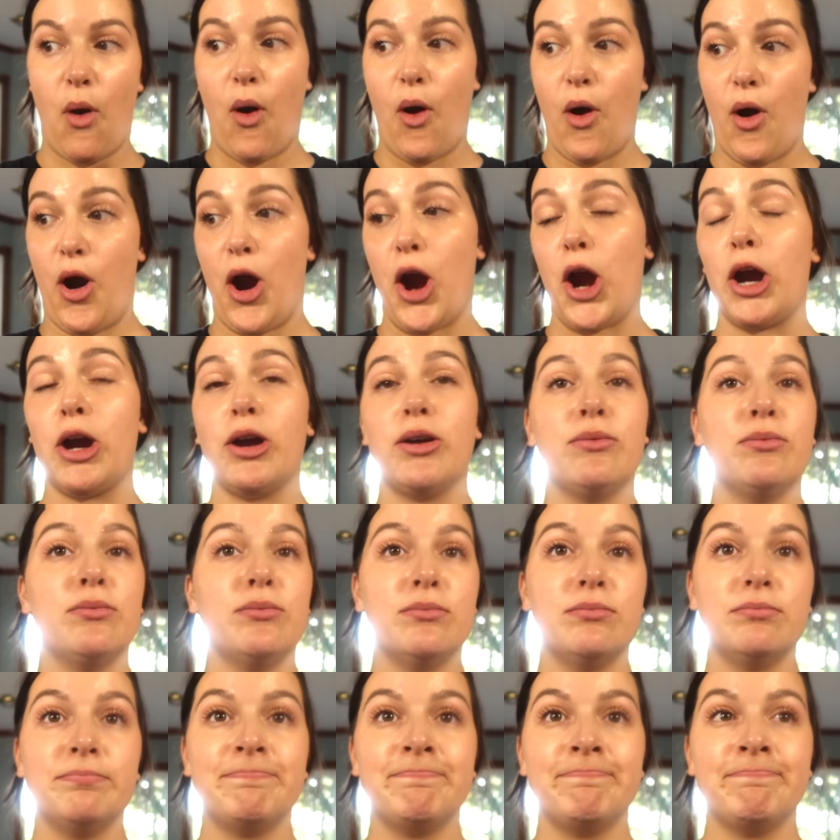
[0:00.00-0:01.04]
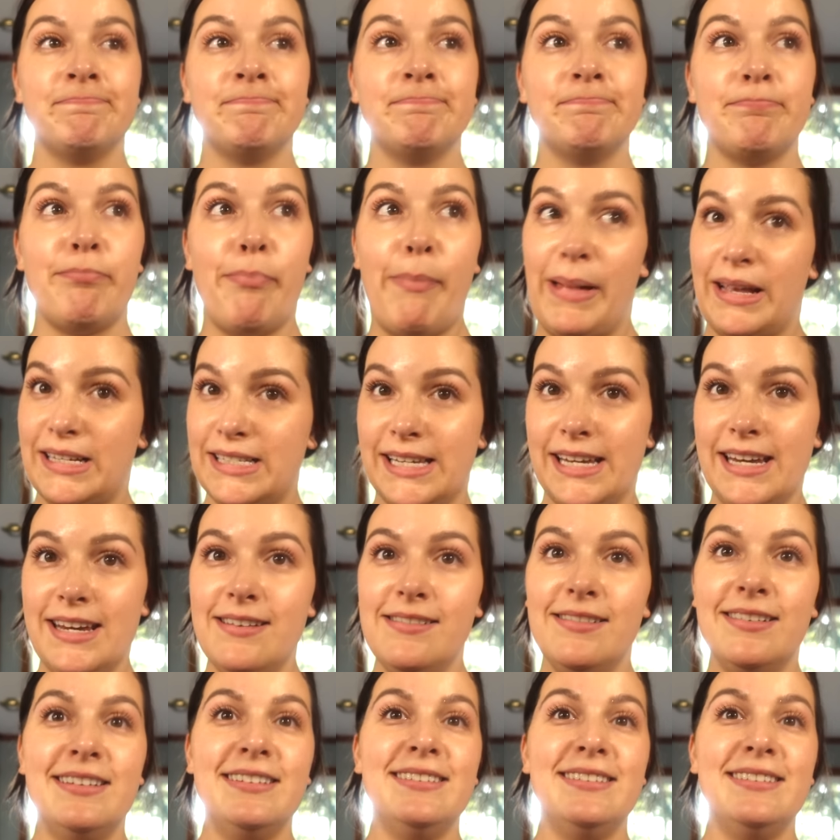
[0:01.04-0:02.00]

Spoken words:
are messy